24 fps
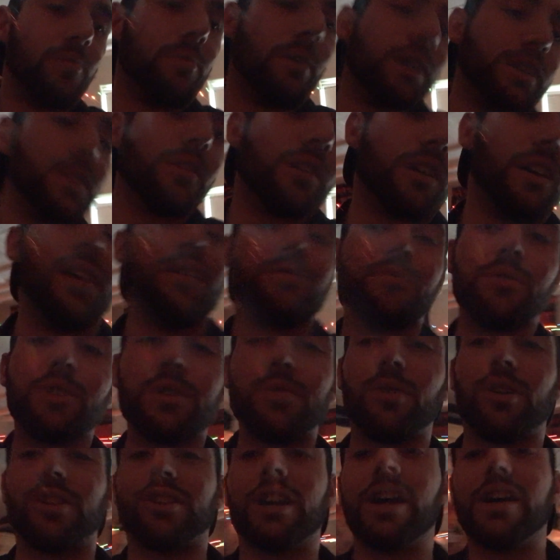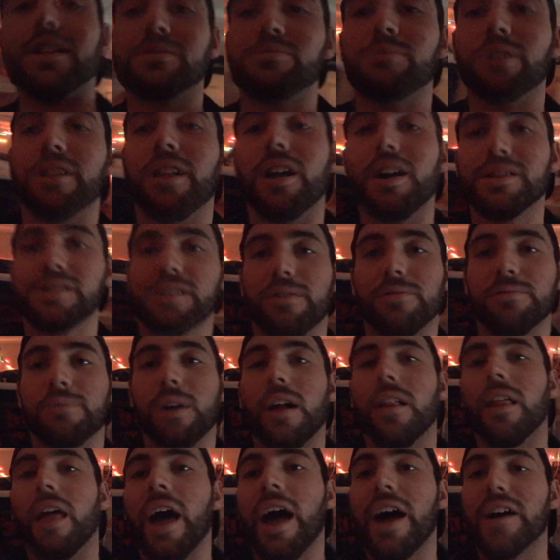they pretty much asked me a lot of stuff
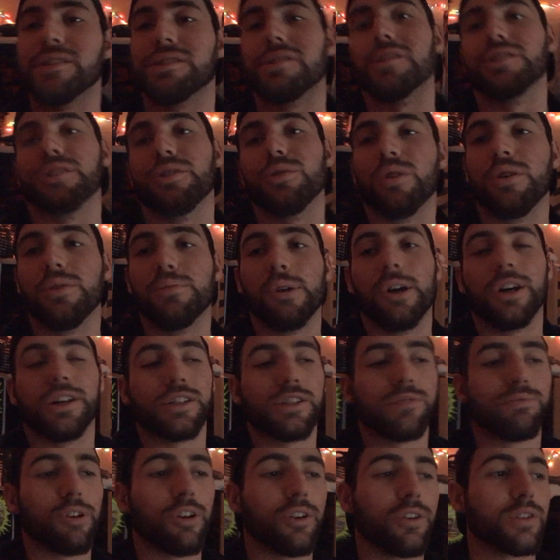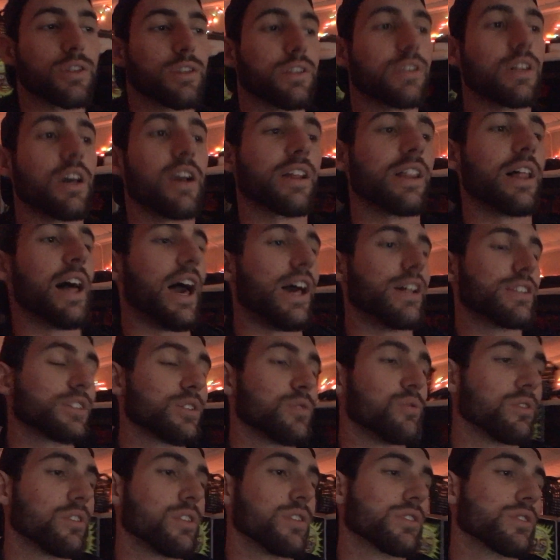about last year, what my experience was like last
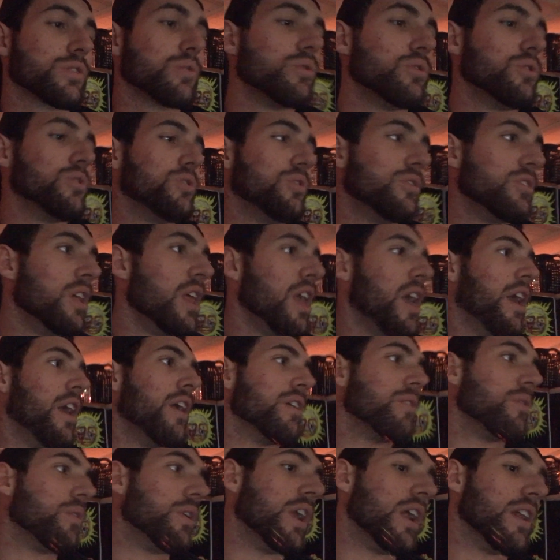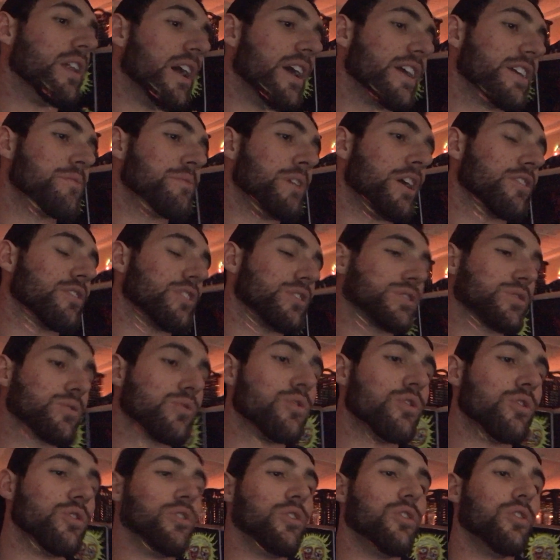year with the school, what I like about the
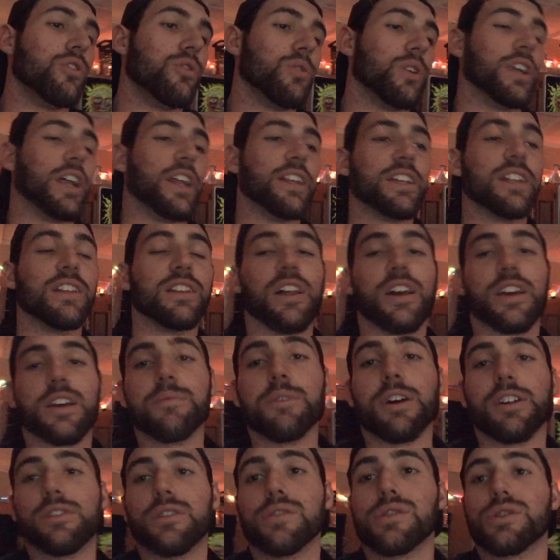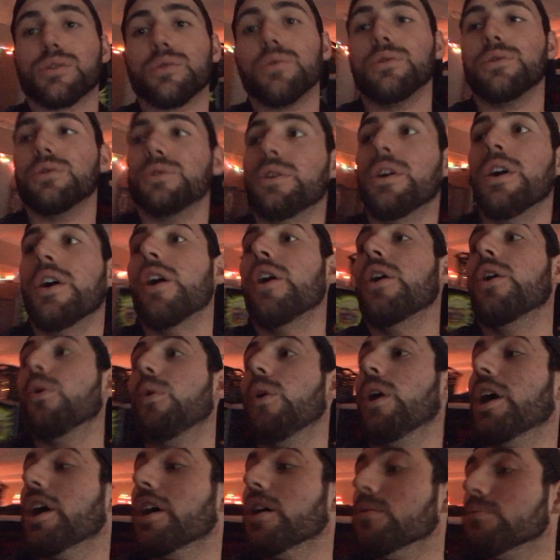school, what I didn't like about the school,
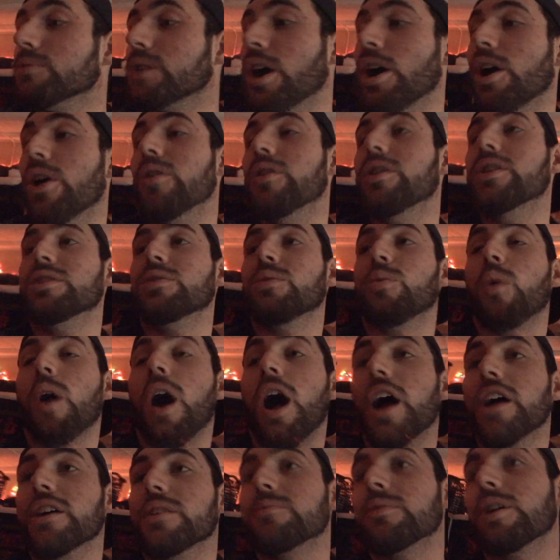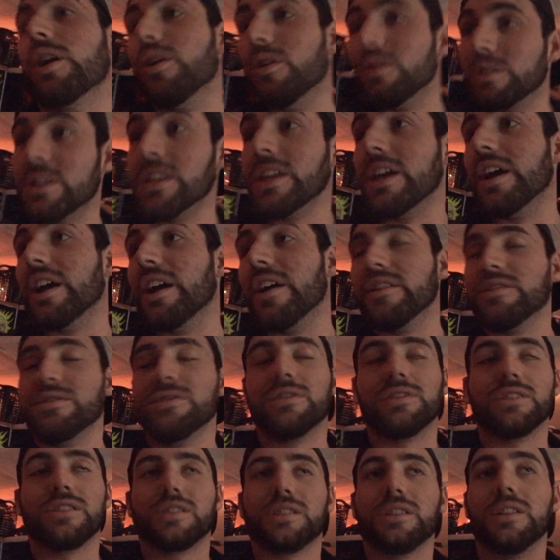where I'm going, why I'm going there,
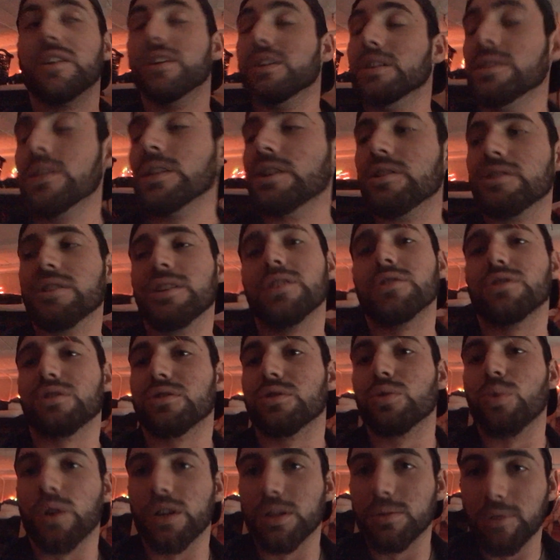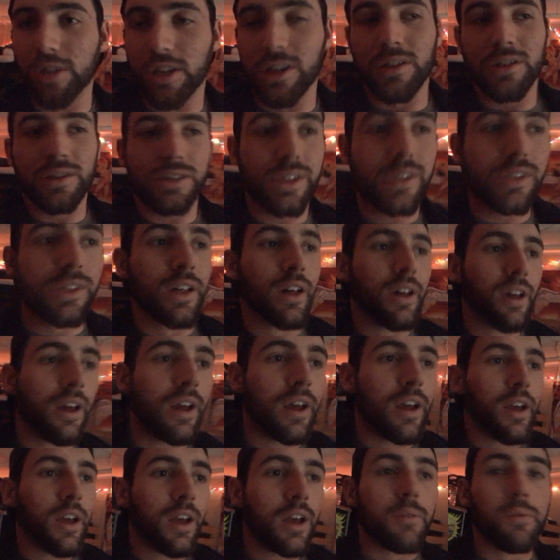and just, it literally took twenty minutes.
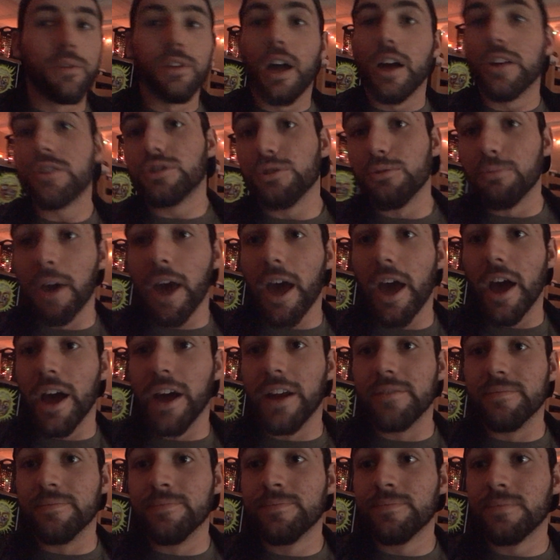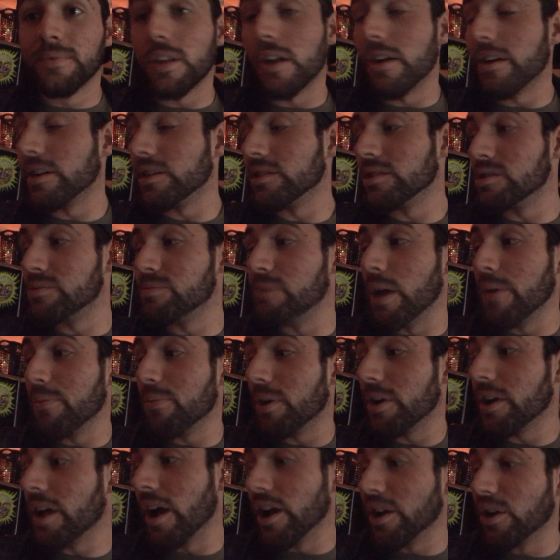But not too bad. Now I got this
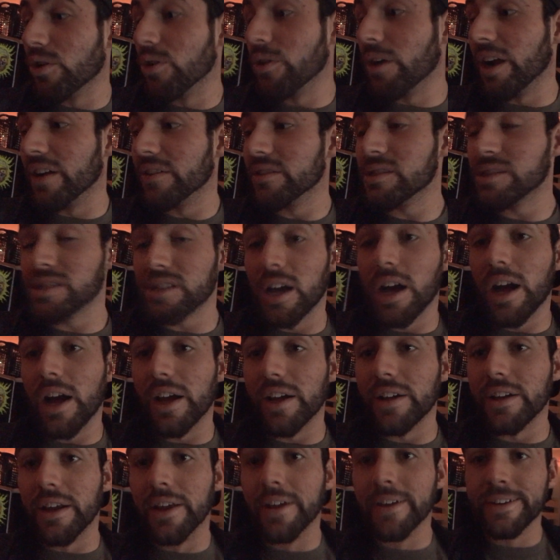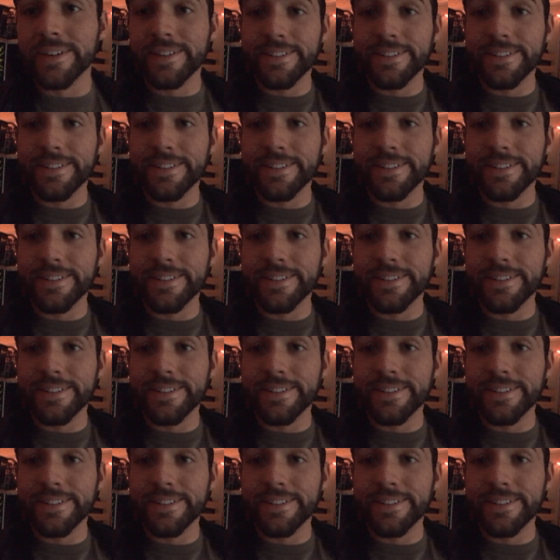paper I gotta go around and sign.